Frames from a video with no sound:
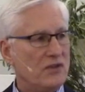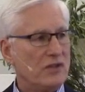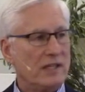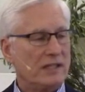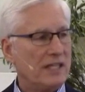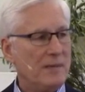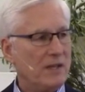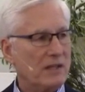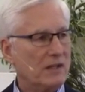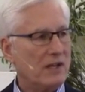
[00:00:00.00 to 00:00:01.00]
You're not
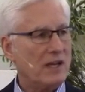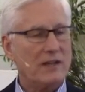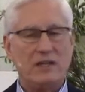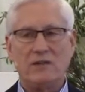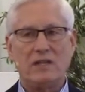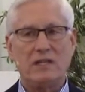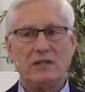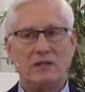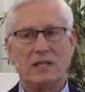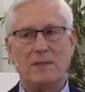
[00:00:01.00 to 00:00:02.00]
keeping the law that you
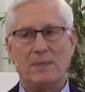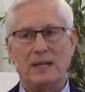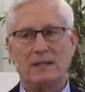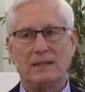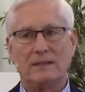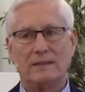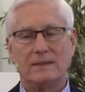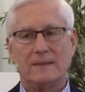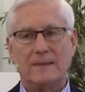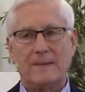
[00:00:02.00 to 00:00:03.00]
think you're keeping.
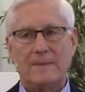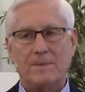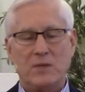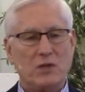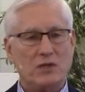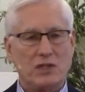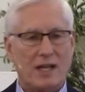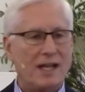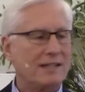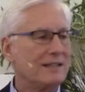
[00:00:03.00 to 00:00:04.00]
You're
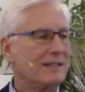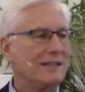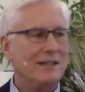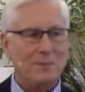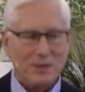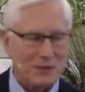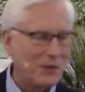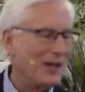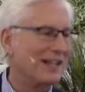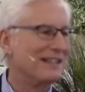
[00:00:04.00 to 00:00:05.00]
just
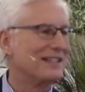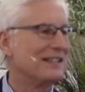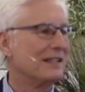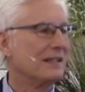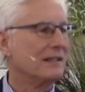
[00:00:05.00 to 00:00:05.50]
hypocrites.